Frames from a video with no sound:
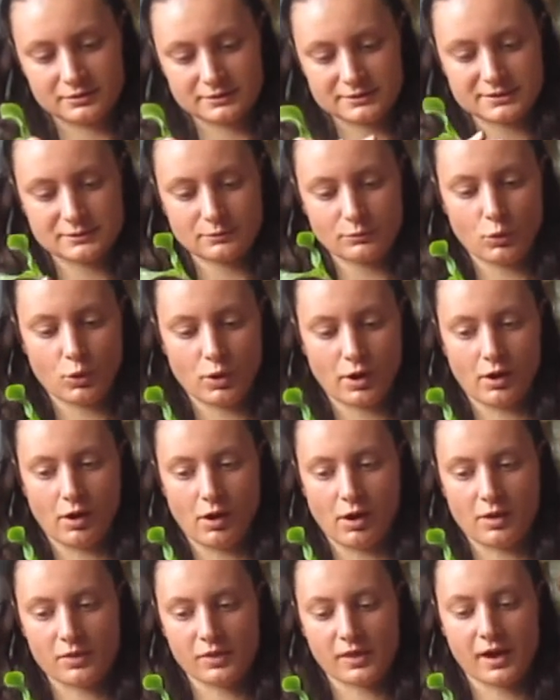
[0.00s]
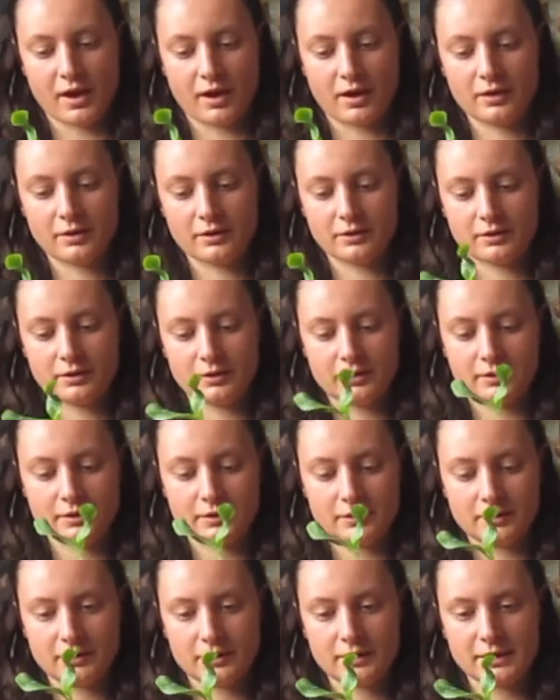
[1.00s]
some more on there.
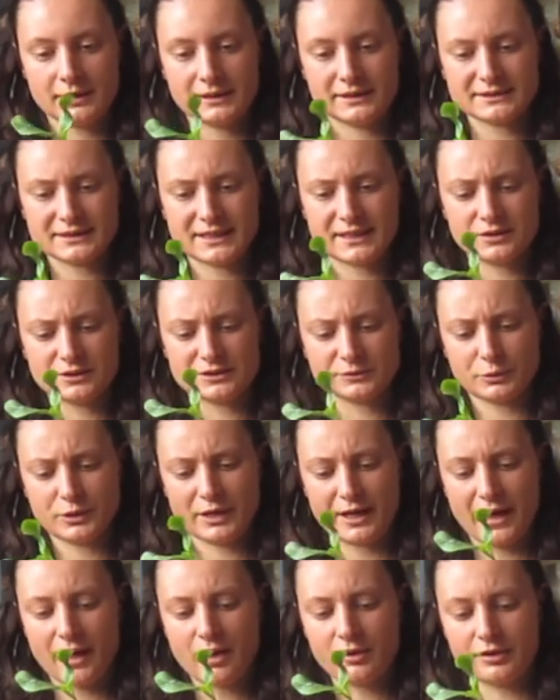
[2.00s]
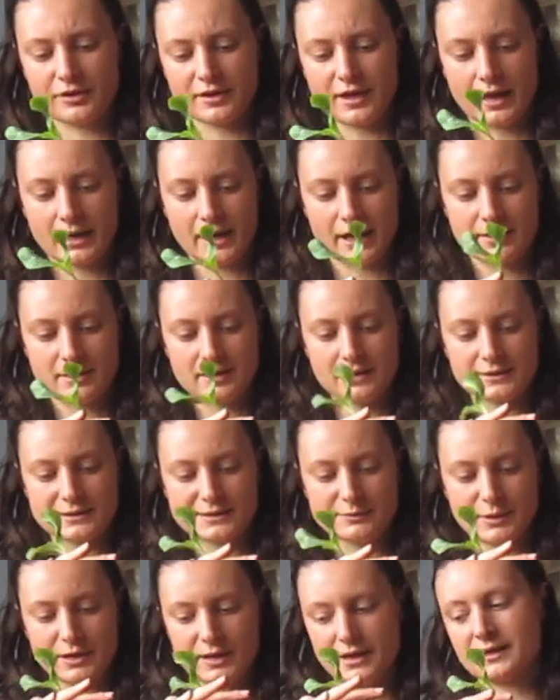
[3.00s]
This guy looks pretty healthy, and I think
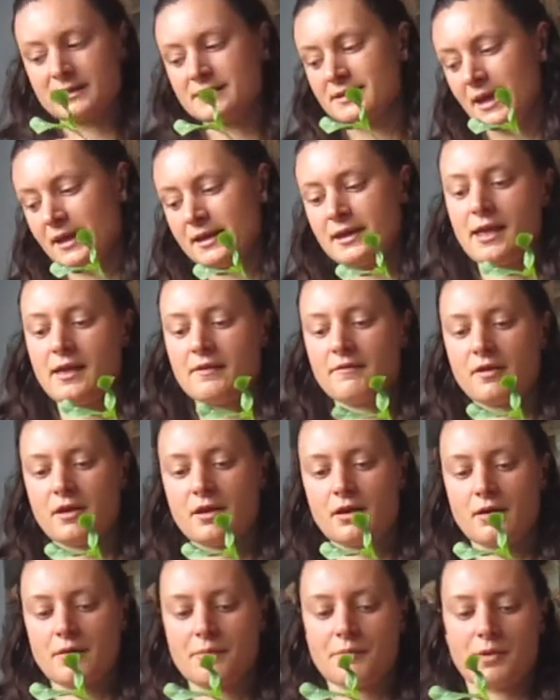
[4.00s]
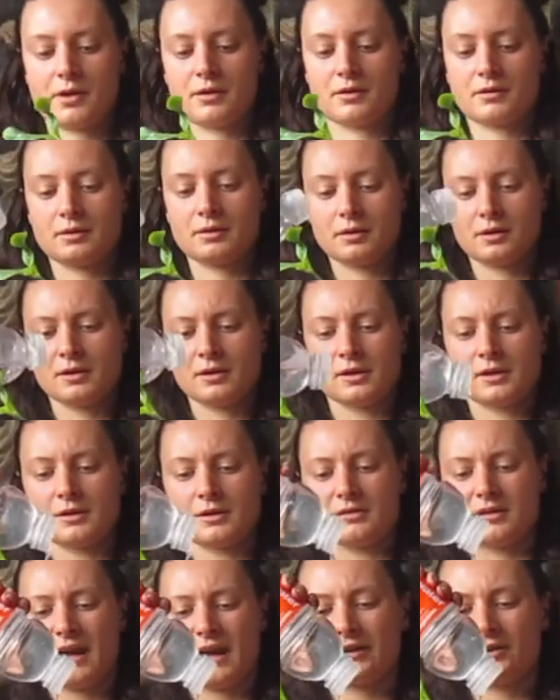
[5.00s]
it's because I gave him,
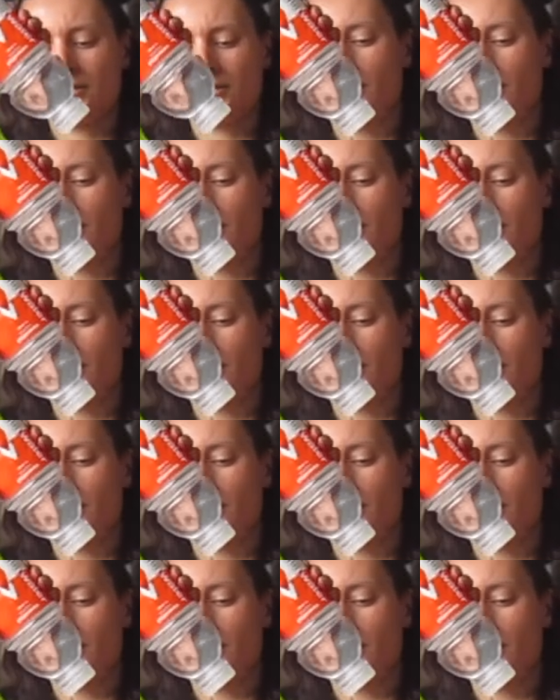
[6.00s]
I don't